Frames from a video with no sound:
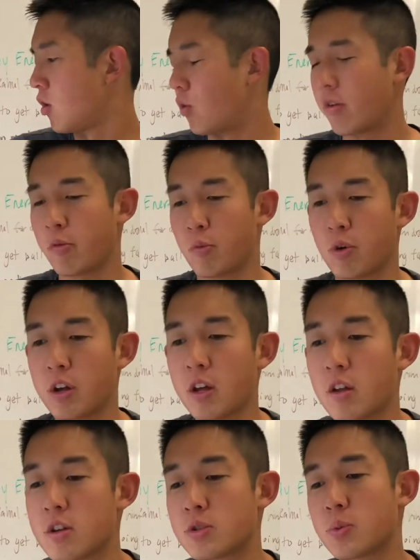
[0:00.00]
I've been working
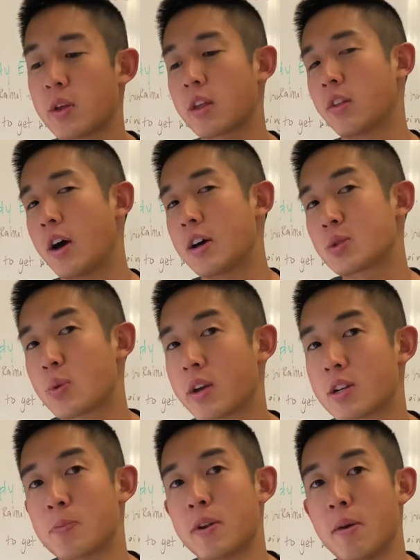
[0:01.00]
on this week and last week
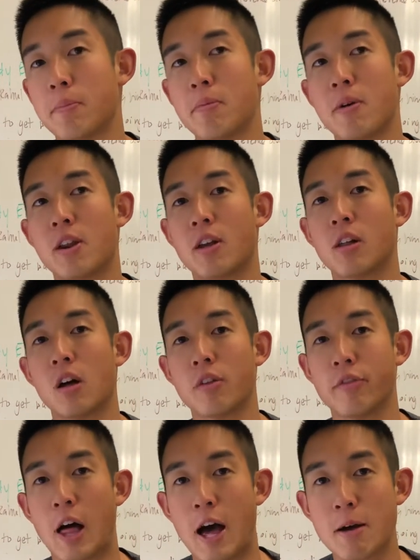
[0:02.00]
has been implementing a lot
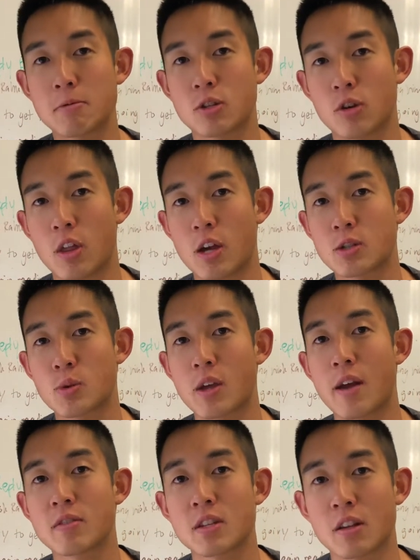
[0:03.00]
of labs, so that's why you
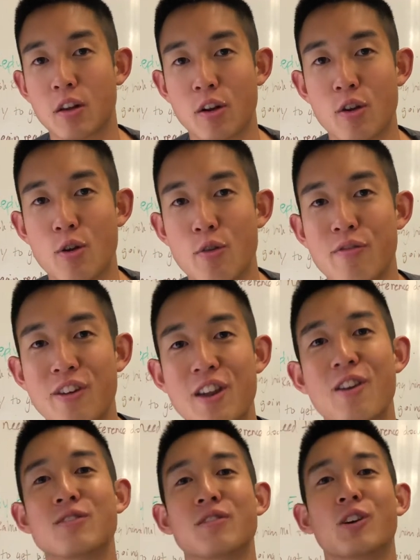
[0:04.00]
haven't seen a lot of new
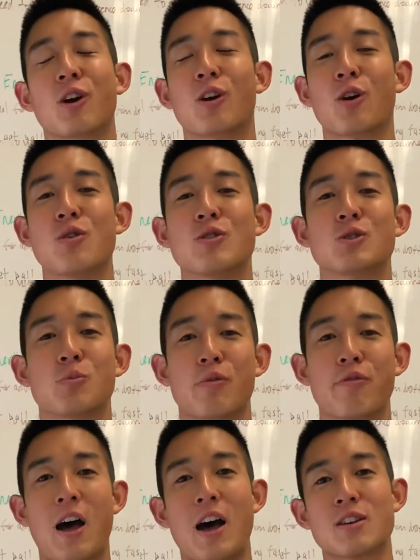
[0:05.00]
videos of the car going super
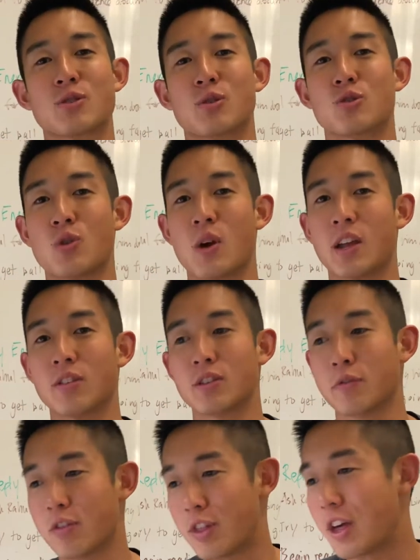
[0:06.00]
fast or trying out
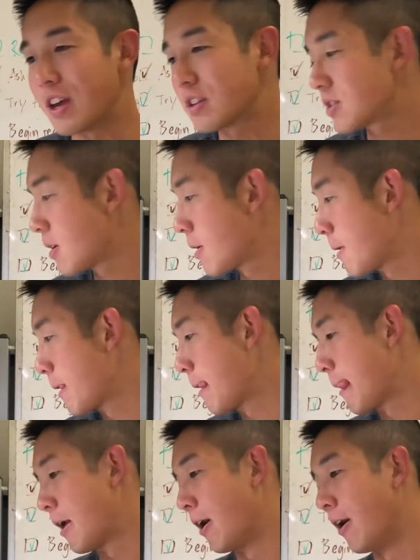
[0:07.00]
different things.
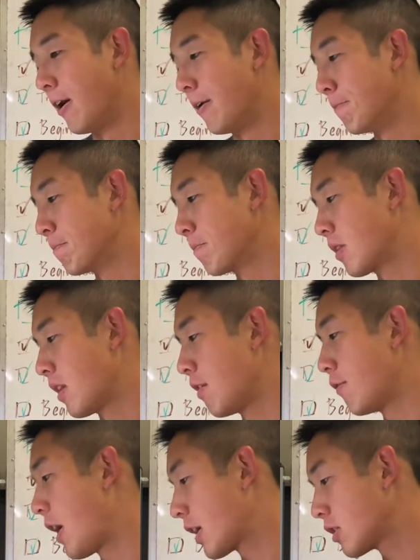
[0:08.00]
In
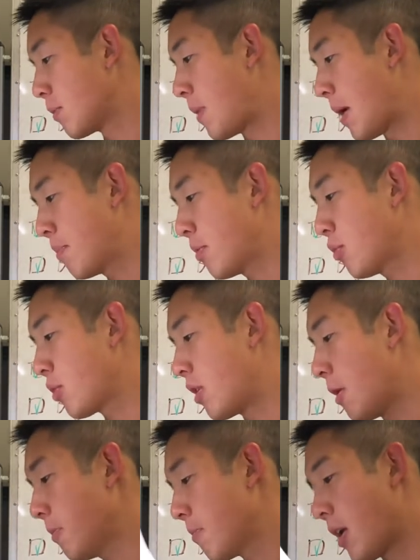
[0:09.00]
fact, the paper we're
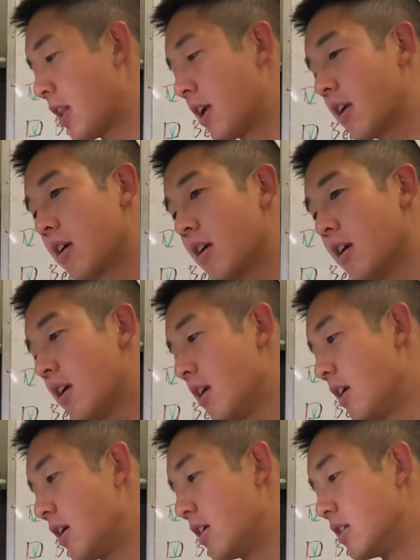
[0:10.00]
implementing
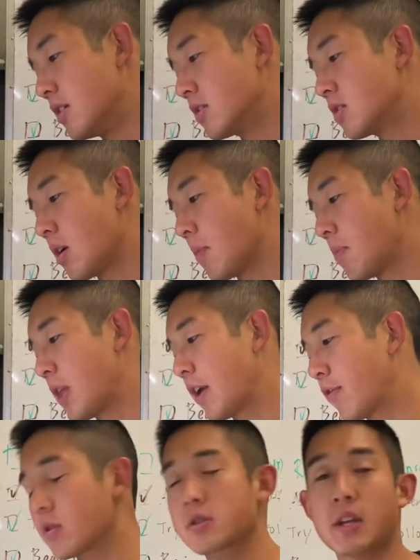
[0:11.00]
is something
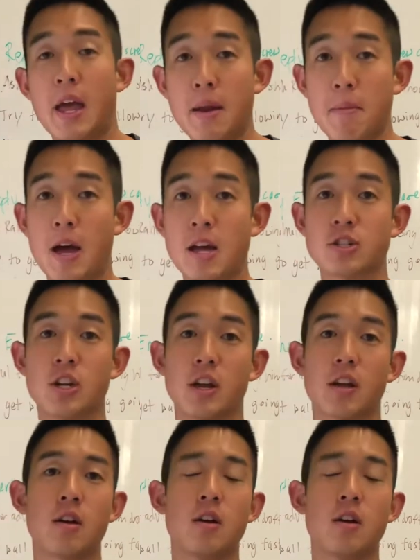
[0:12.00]
for scan matching.